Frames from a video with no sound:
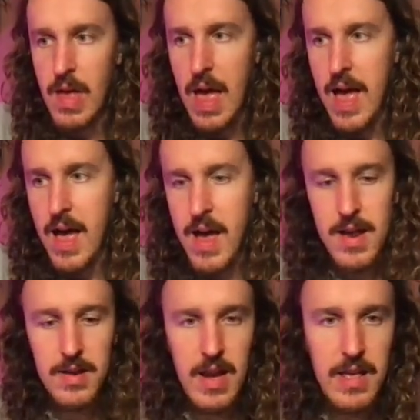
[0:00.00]

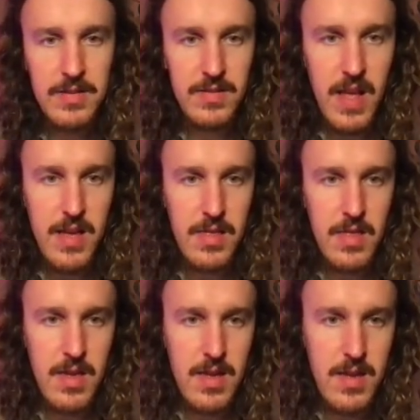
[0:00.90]
And let's set
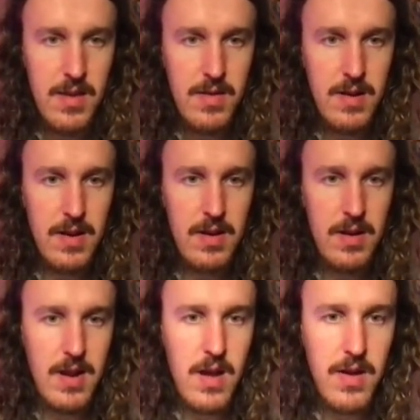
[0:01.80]
the
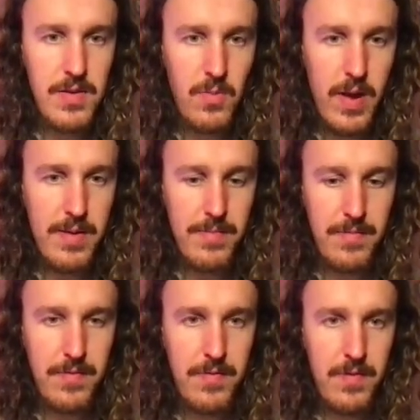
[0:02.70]
line
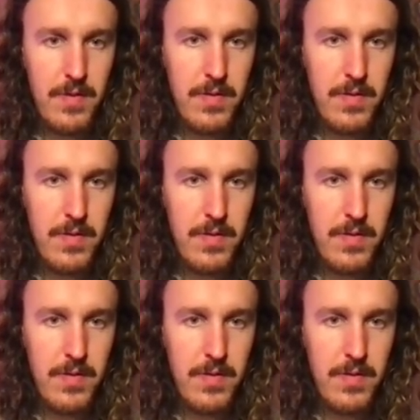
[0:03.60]
width